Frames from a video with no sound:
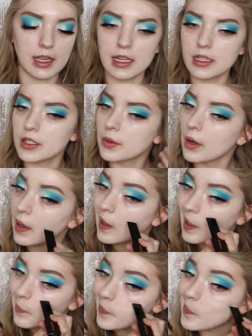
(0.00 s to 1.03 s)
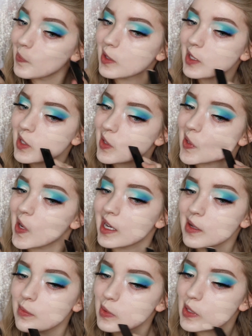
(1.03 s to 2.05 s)
and do a couple more
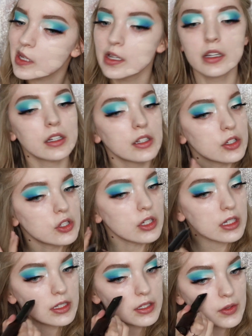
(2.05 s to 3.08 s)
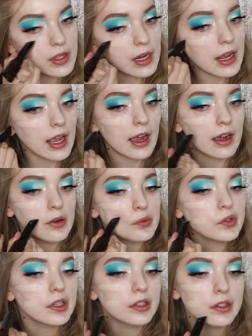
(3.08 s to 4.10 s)
stripes just so that I have
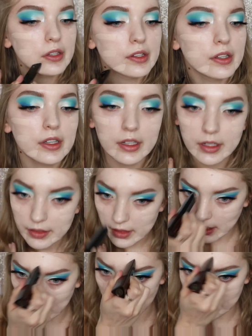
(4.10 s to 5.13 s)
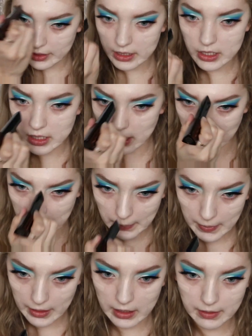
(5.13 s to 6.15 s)
the coverage that I
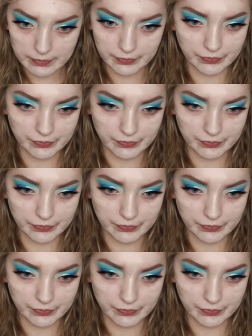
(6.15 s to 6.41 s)
want.